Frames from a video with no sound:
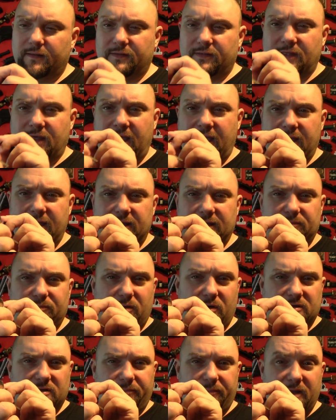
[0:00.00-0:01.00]
That is
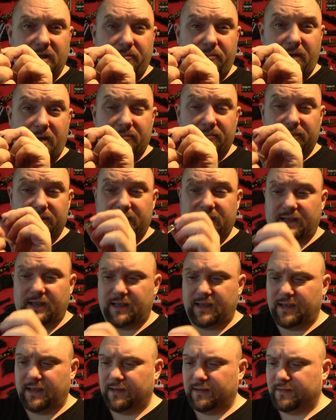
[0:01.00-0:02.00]
possibly a bump
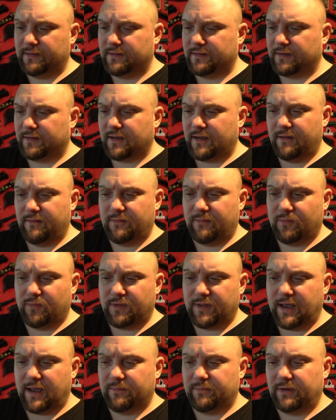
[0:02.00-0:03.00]
key, because I can't remember
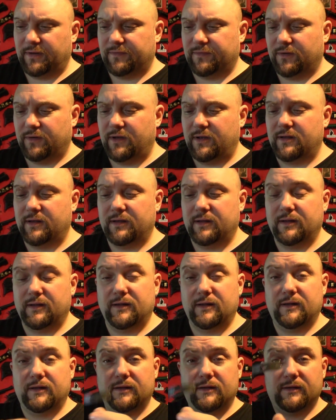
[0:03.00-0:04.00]
what that would be for.
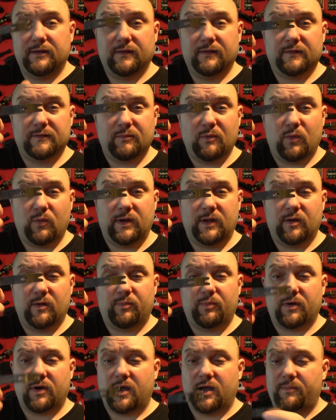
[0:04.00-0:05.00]
Small little
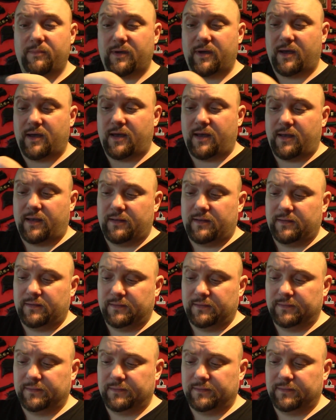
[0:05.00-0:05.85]
pry bar.